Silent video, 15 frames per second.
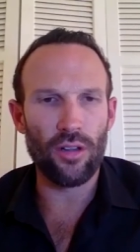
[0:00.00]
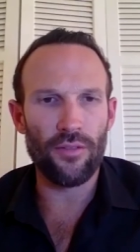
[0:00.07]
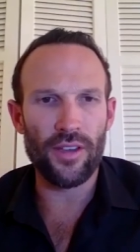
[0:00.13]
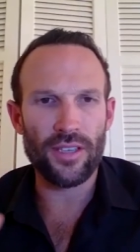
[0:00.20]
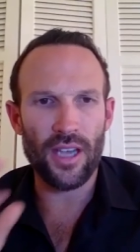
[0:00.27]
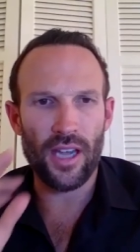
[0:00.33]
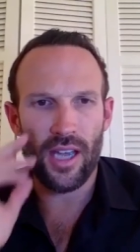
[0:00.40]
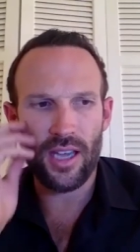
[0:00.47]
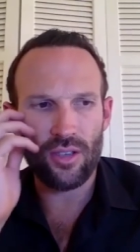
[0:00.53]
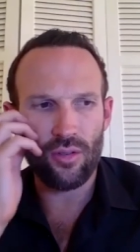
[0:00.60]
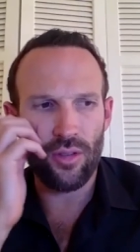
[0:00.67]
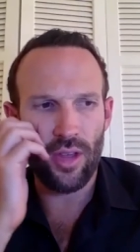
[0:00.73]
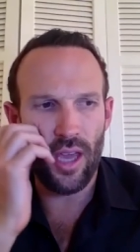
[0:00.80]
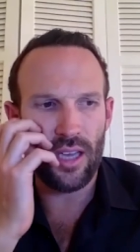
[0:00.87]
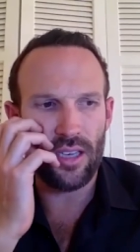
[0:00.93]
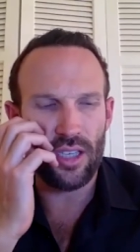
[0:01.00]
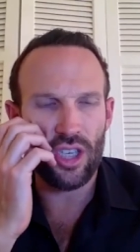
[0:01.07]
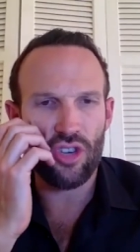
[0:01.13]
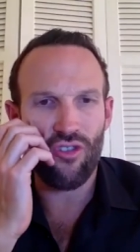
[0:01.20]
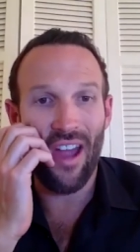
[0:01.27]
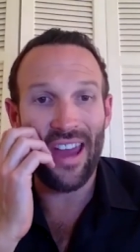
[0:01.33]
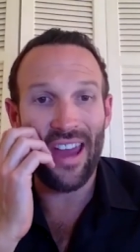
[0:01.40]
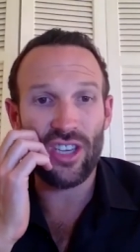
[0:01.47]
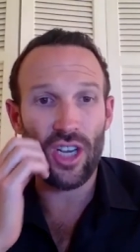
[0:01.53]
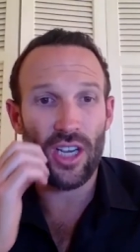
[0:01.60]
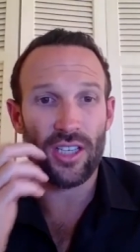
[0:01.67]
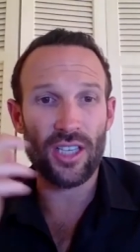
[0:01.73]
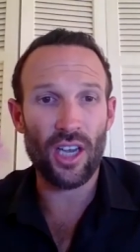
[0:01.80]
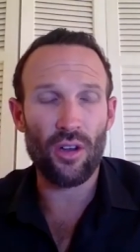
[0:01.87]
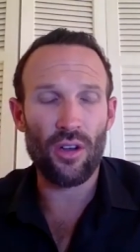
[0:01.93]
of this, I guess, or the end
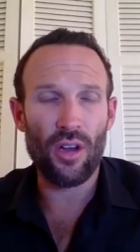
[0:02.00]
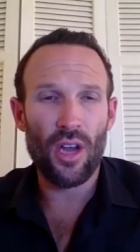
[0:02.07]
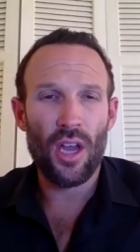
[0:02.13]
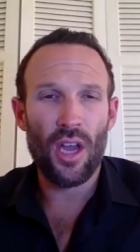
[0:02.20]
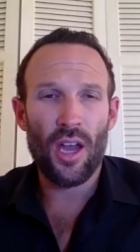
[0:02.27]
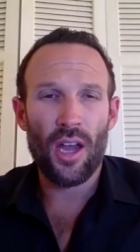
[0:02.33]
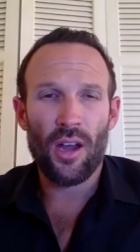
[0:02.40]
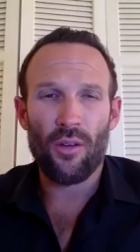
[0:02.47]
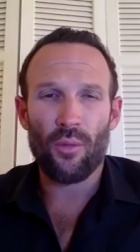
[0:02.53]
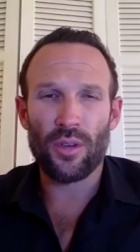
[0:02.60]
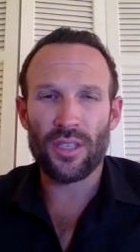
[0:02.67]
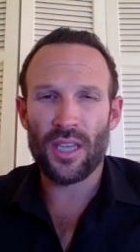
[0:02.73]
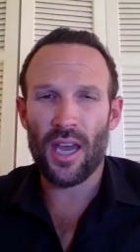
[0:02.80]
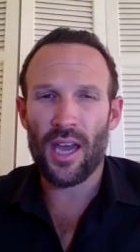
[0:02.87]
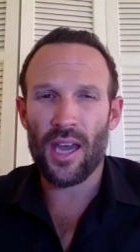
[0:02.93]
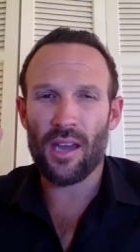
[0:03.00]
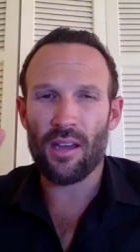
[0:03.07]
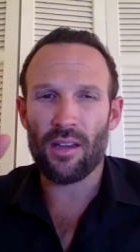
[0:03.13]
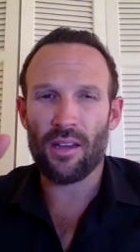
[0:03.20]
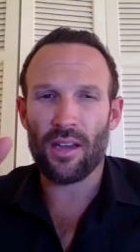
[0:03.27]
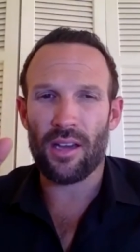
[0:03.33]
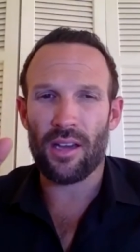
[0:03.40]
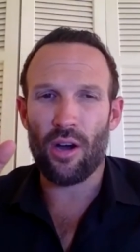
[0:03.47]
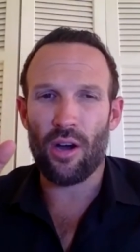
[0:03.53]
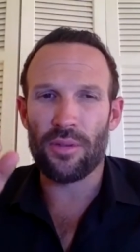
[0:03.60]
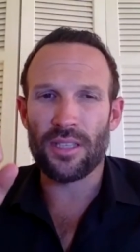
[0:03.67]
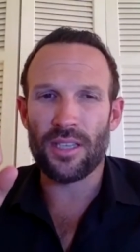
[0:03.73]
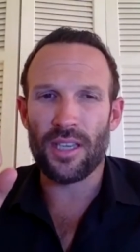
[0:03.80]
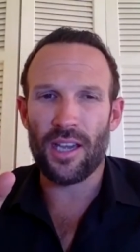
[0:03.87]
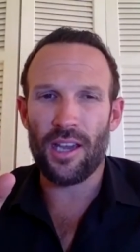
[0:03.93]
strategy. So we're saying,
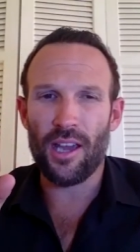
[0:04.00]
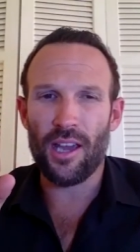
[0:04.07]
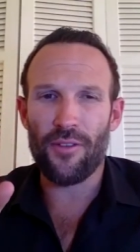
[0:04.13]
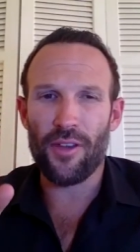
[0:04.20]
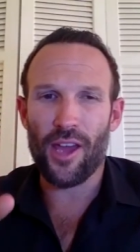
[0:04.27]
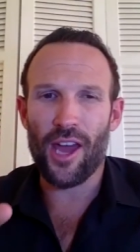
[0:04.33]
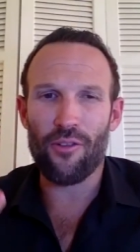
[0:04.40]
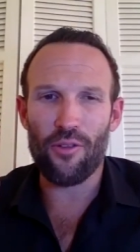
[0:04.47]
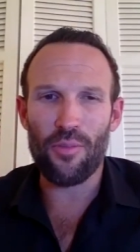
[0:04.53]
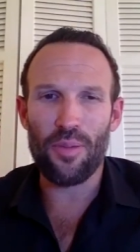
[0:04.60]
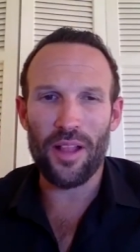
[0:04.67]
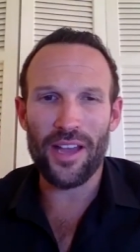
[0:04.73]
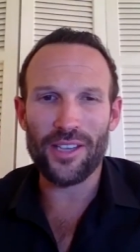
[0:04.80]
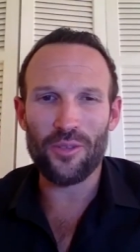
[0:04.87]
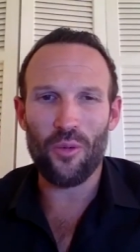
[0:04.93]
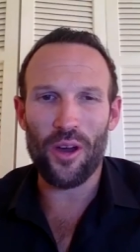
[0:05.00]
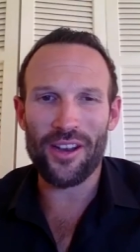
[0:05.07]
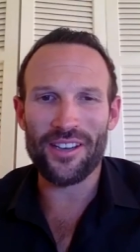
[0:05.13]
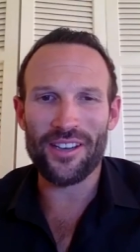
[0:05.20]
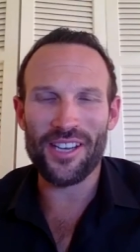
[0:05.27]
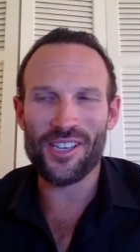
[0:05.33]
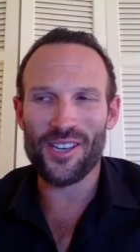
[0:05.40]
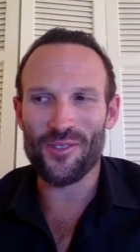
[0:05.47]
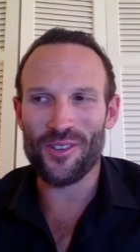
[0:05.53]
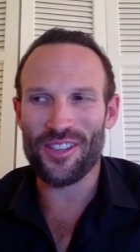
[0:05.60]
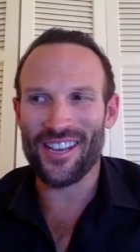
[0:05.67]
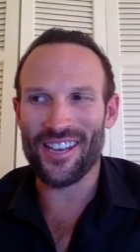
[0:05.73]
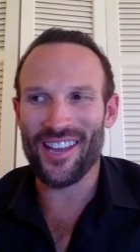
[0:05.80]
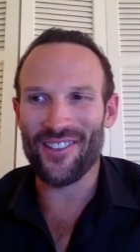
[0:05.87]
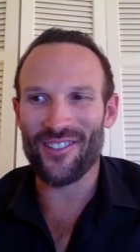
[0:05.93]
obviously, if you're going to replace one addiction with
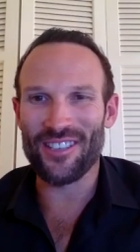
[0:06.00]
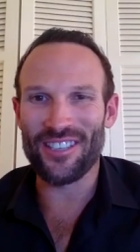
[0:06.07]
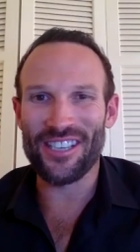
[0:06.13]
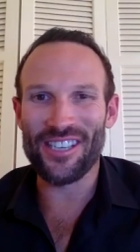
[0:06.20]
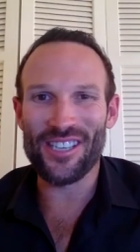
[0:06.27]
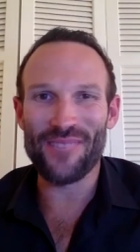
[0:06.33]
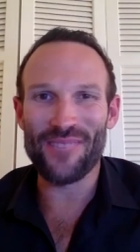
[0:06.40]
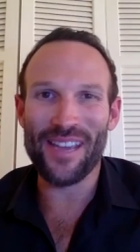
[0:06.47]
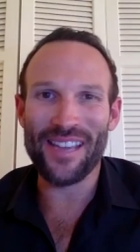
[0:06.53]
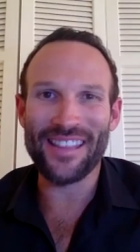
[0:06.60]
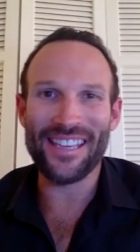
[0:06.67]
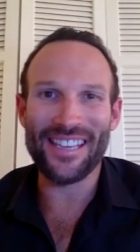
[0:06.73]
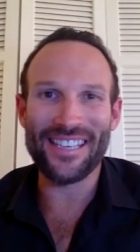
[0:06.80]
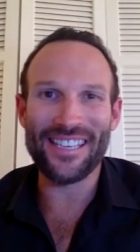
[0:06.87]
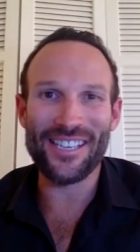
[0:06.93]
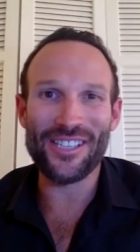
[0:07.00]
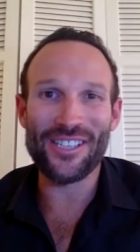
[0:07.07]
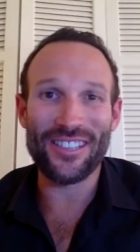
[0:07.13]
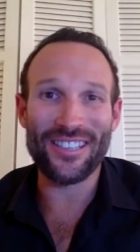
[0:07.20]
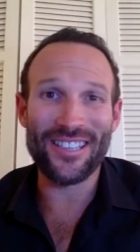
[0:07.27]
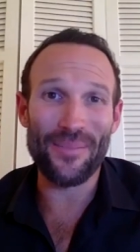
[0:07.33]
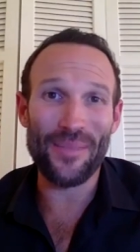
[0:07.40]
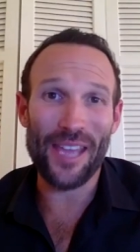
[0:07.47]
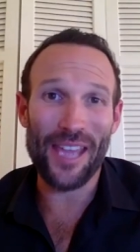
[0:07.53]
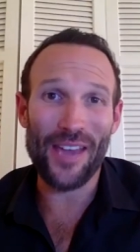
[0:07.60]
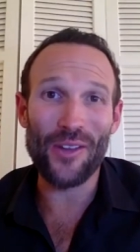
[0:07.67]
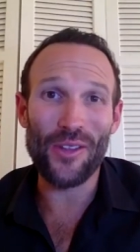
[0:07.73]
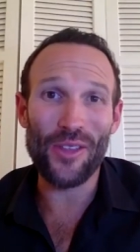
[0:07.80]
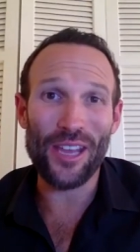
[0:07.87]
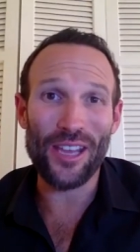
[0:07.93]
another addiction, make the addiction something
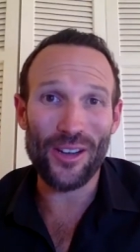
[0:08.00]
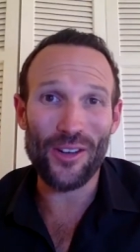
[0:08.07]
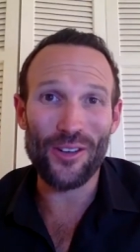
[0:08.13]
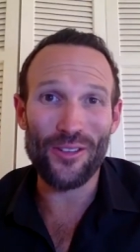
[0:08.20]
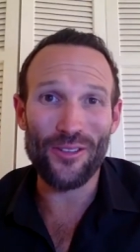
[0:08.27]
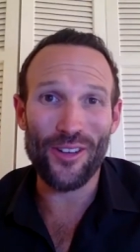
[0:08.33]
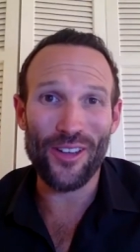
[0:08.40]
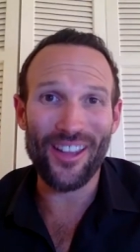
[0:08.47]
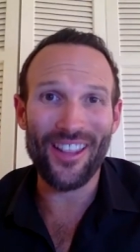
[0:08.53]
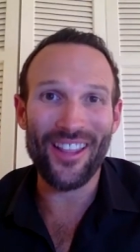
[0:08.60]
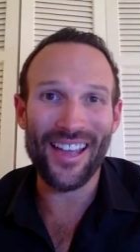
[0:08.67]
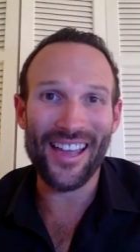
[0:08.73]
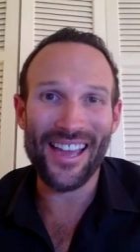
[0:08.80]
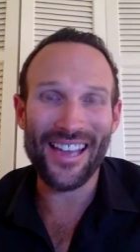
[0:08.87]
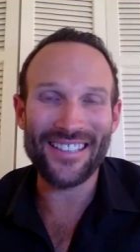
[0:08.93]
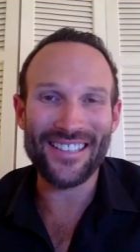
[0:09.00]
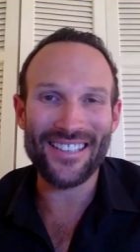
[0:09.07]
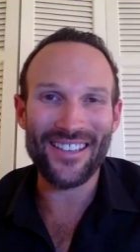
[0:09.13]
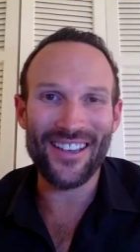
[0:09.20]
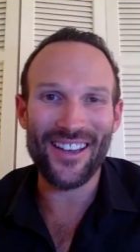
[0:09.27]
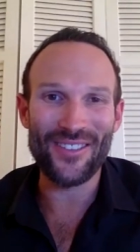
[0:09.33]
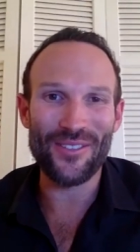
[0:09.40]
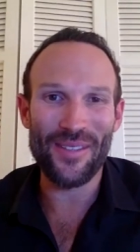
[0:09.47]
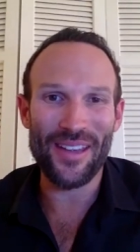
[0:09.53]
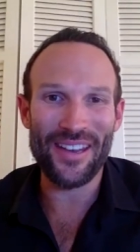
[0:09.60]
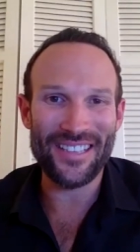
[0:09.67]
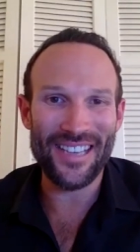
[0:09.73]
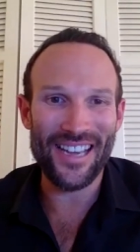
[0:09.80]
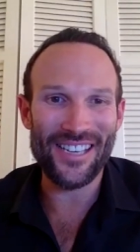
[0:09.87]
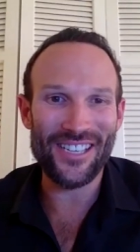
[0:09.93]
healthy and good for you, like exercise or
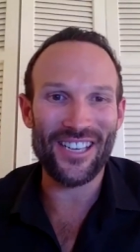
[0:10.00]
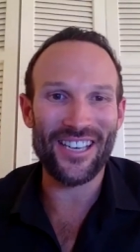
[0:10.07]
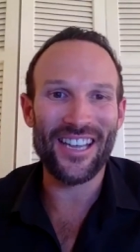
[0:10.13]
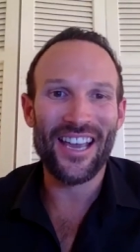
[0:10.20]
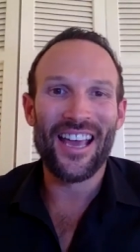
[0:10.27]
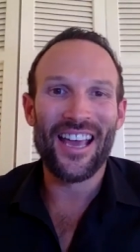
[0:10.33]
meditation.